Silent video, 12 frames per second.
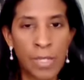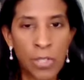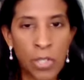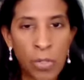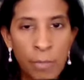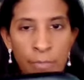
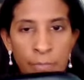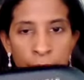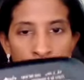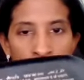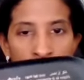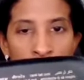And so the
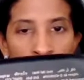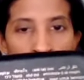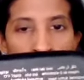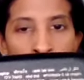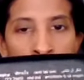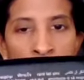
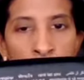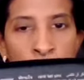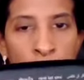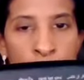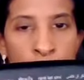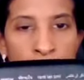candles go on
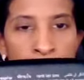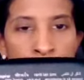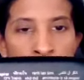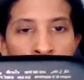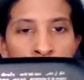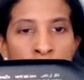top of the
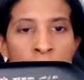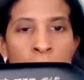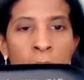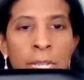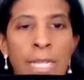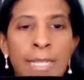plate, and
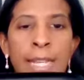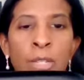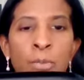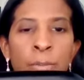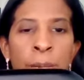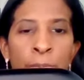it
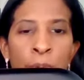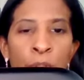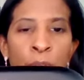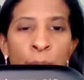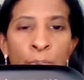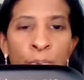says remember
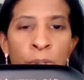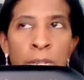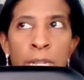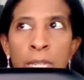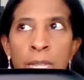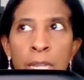to
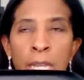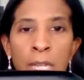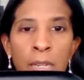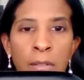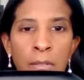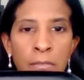breathe
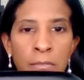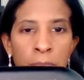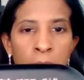in